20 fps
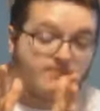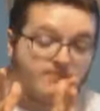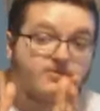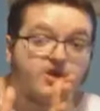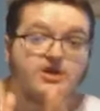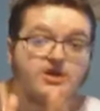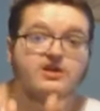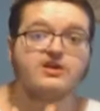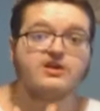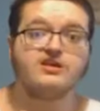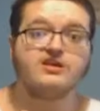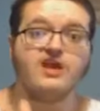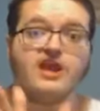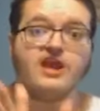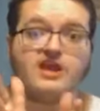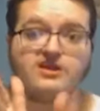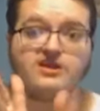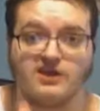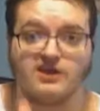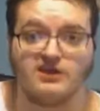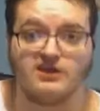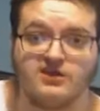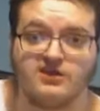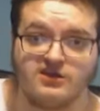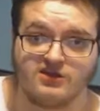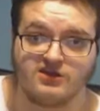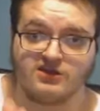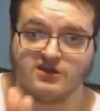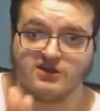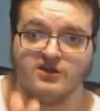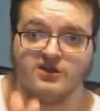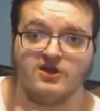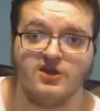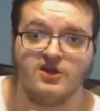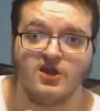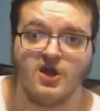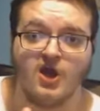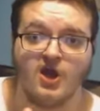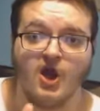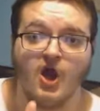I'm gonna say this
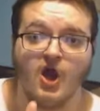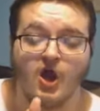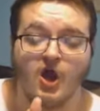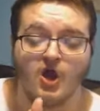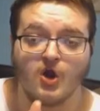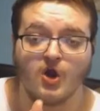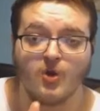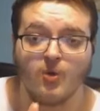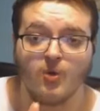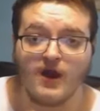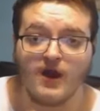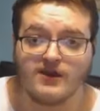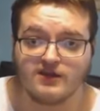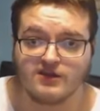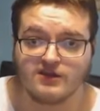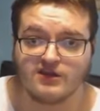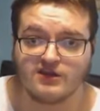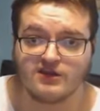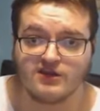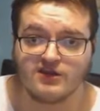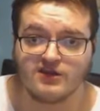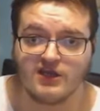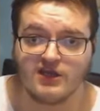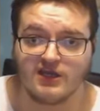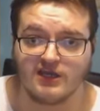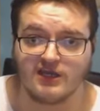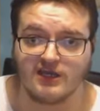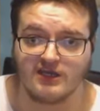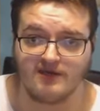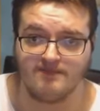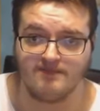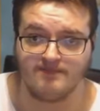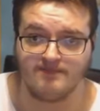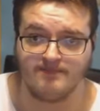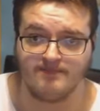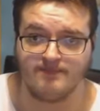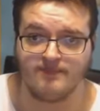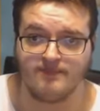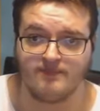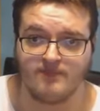quite sincerely.
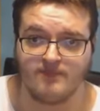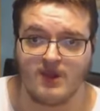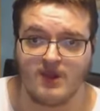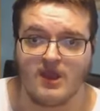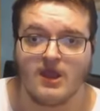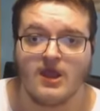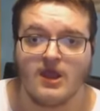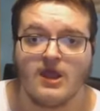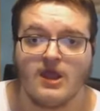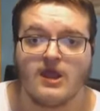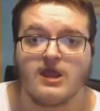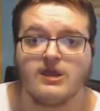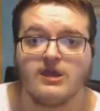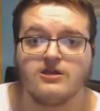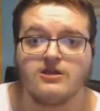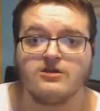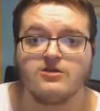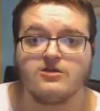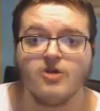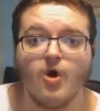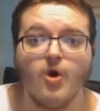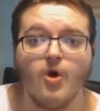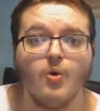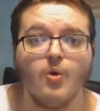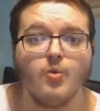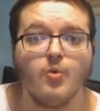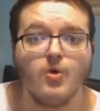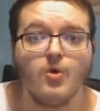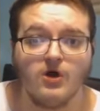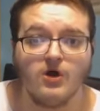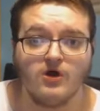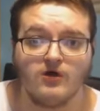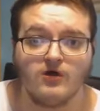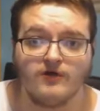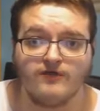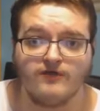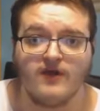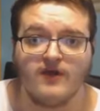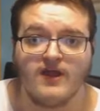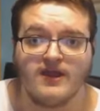It is not
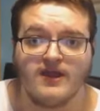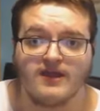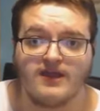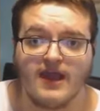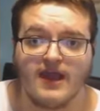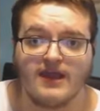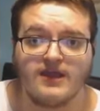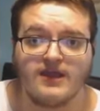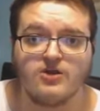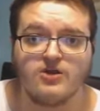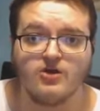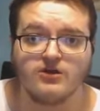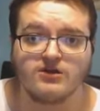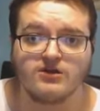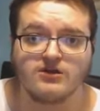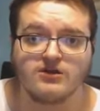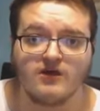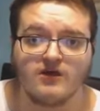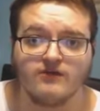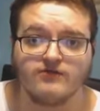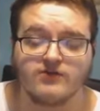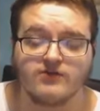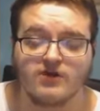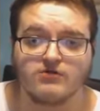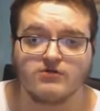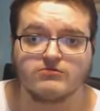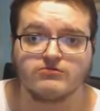worth getting yourselves